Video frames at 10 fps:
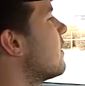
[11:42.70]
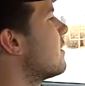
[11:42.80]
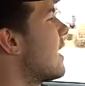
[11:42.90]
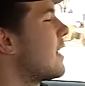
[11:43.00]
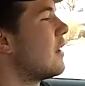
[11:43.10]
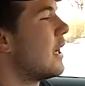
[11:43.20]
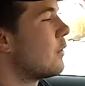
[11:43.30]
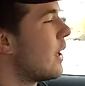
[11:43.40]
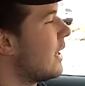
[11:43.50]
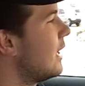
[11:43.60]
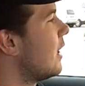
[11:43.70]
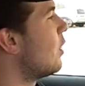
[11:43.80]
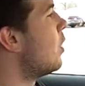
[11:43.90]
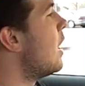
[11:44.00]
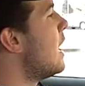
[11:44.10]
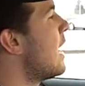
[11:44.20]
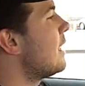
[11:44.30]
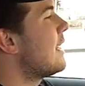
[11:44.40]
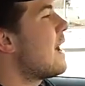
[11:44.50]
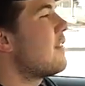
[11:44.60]
the satellite radio,
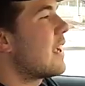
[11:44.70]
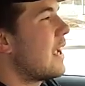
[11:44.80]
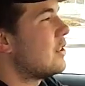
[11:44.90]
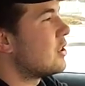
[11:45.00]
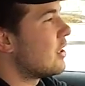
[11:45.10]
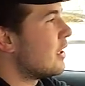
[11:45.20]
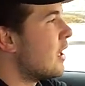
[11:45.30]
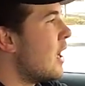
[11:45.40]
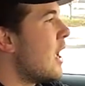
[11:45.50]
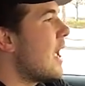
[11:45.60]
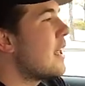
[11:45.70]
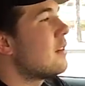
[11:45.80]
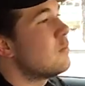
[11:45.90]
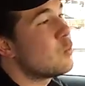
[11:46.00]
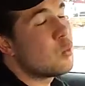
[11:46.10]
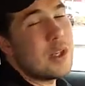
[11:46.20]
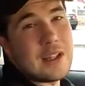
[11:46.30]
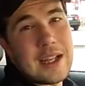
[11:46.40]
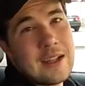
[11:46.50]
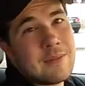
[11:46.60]
navigation, and
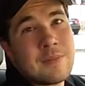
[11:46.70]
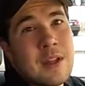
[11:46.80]
really,